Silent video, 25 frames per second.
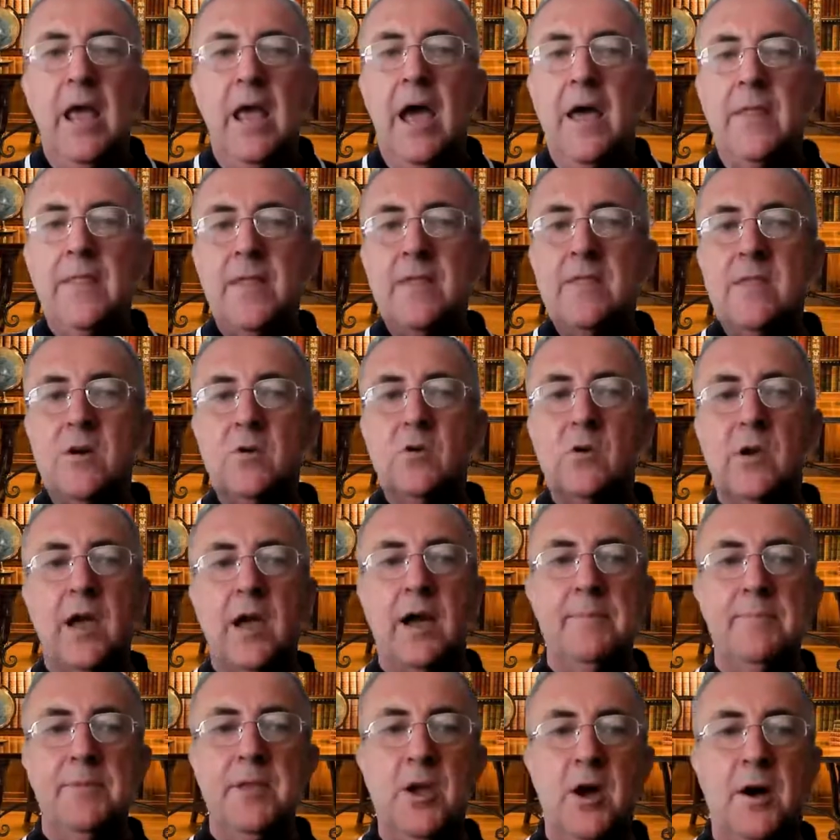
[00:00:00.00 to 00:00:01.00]
And then there'll
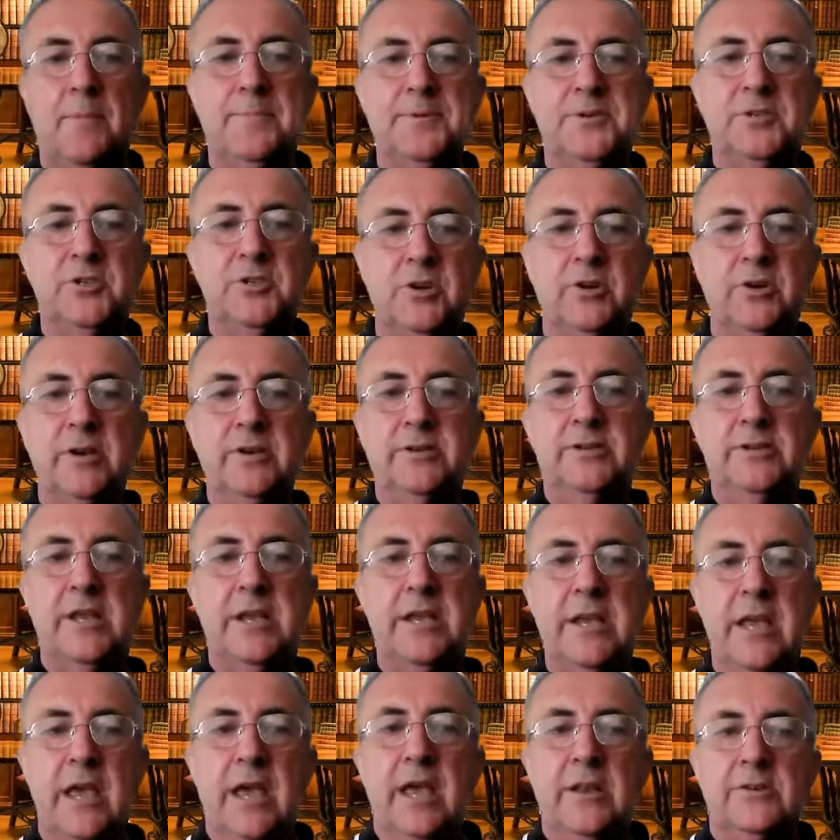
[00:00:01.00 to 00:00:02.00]
come the
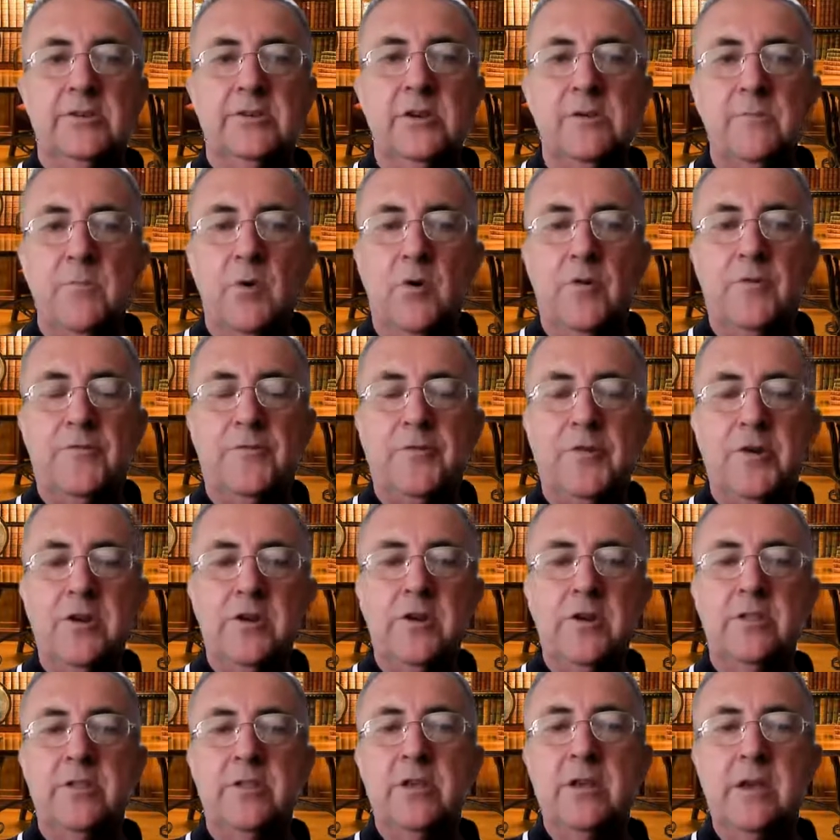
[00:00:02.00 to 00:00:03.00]
opportunity to more
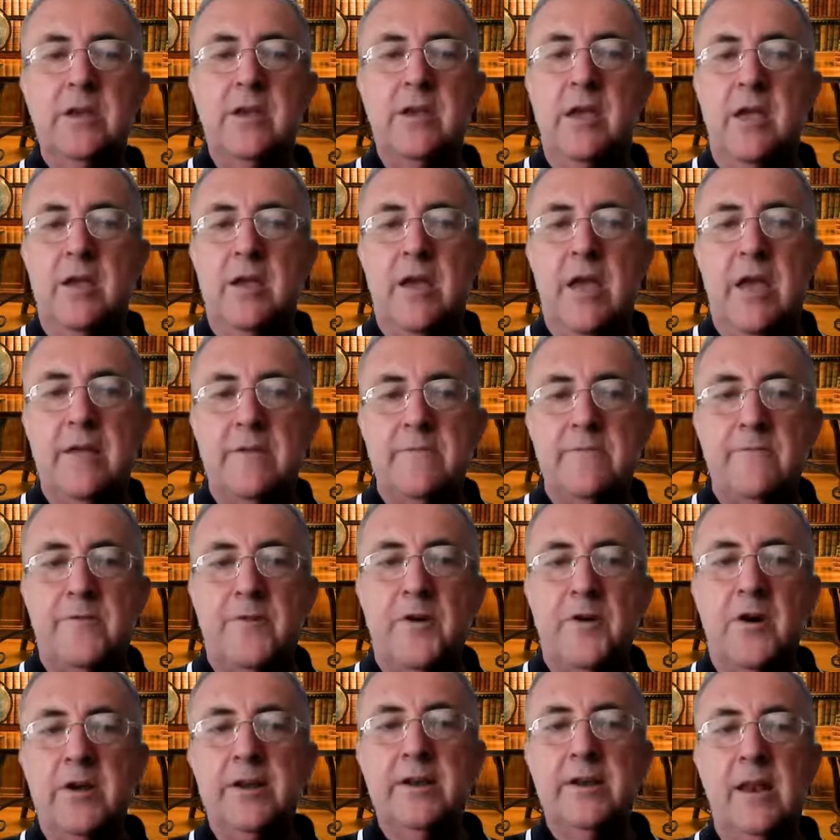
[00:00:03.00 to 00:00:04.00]
further and
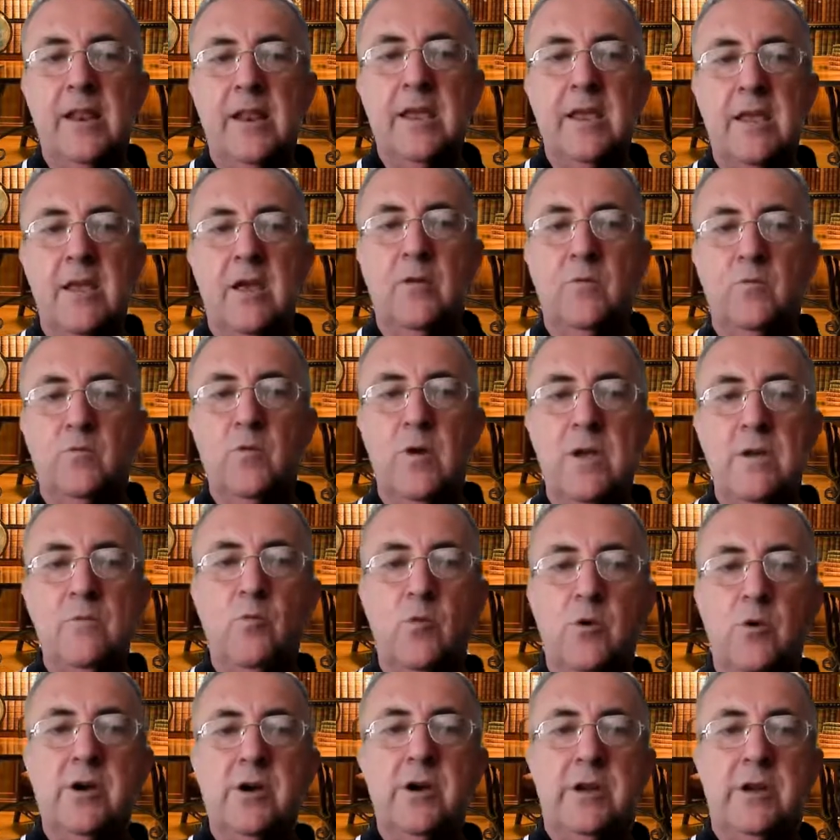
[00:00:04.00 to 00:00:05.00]
finally
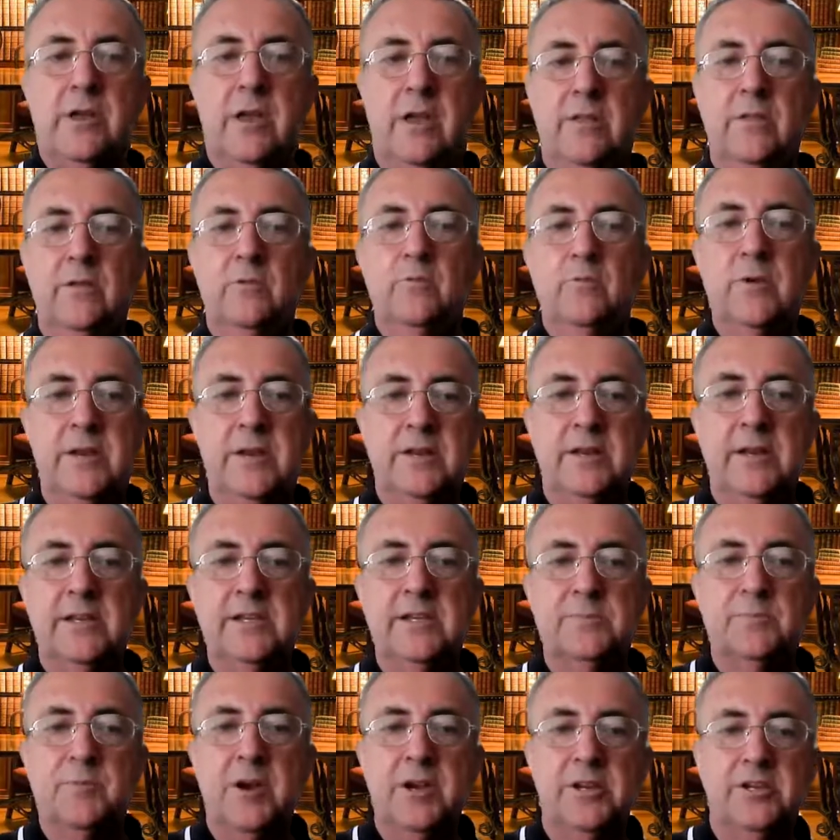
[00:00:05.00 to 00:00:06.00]
rework the written
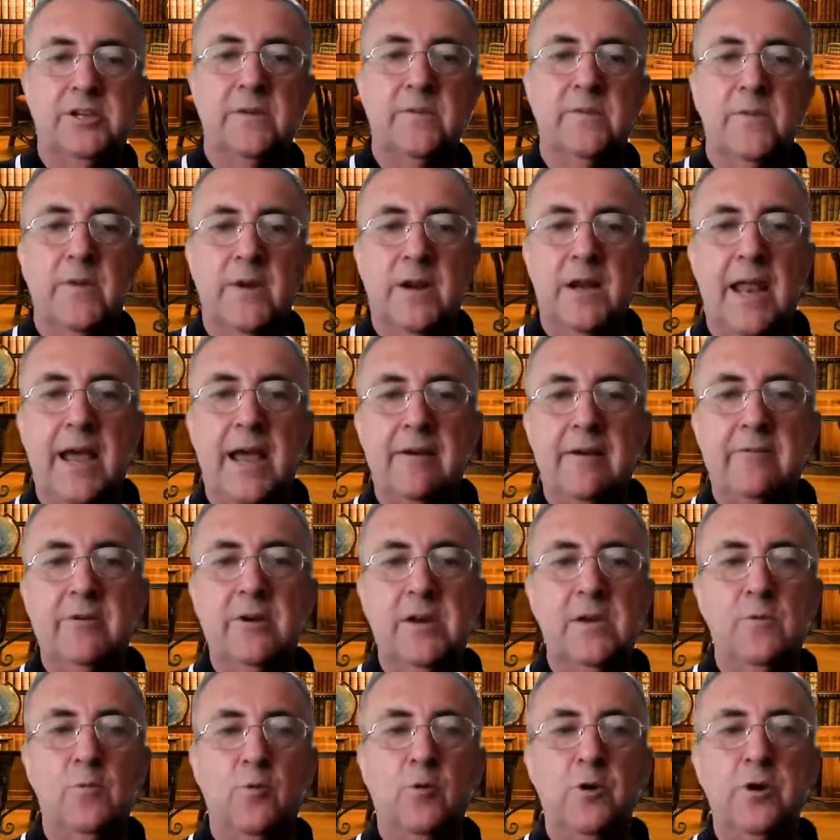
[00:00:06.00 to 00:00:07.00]
expression for
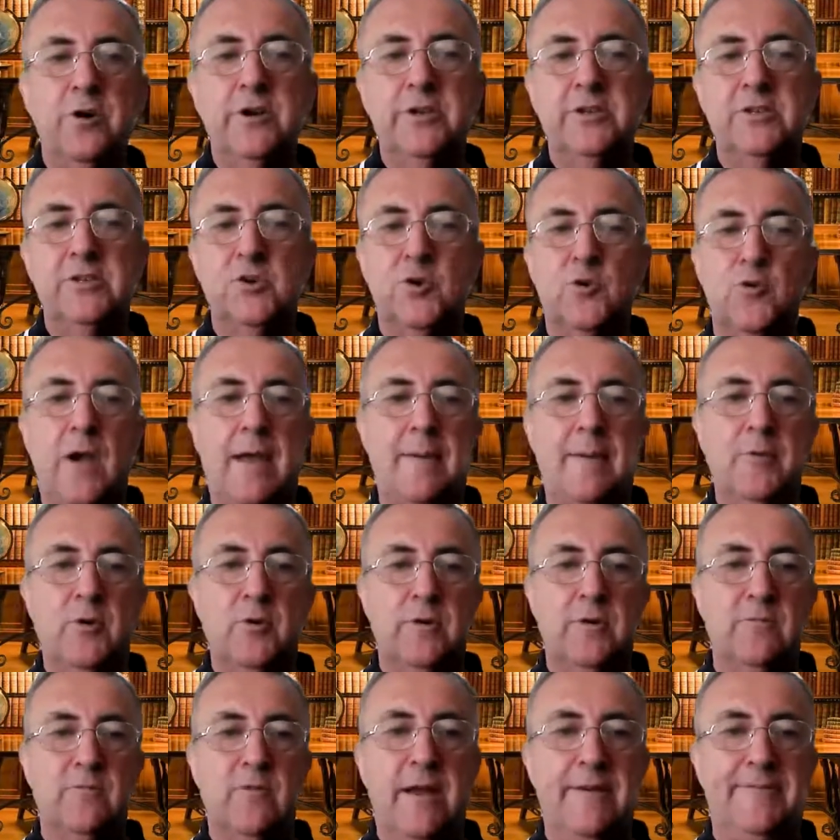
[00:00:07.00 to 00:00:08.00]
clarity, words, grammar,
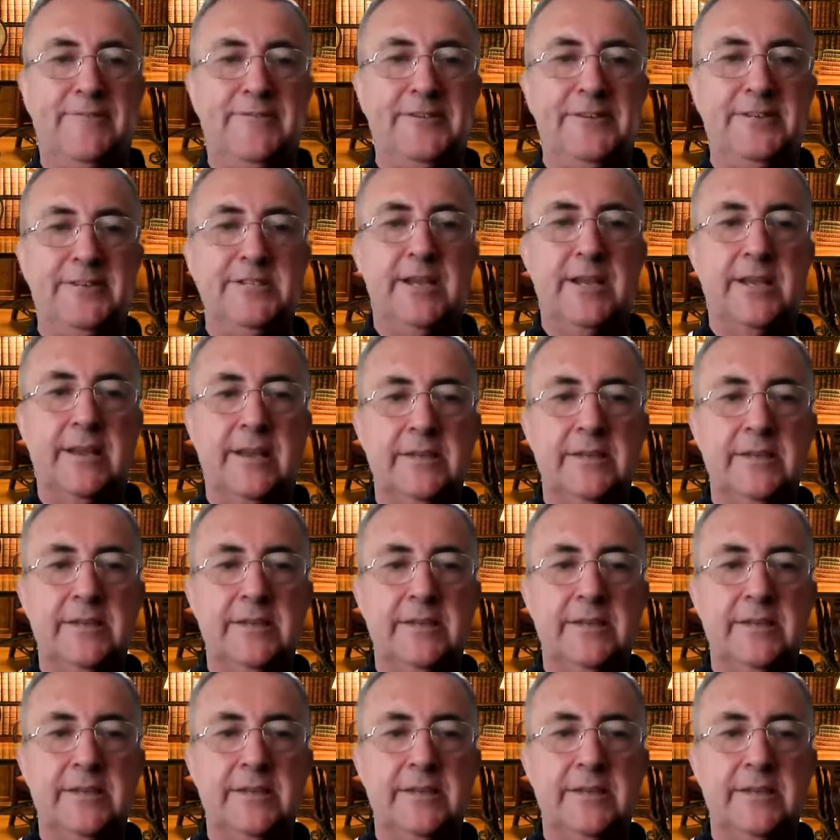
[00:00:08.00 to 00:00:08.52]
and referencing.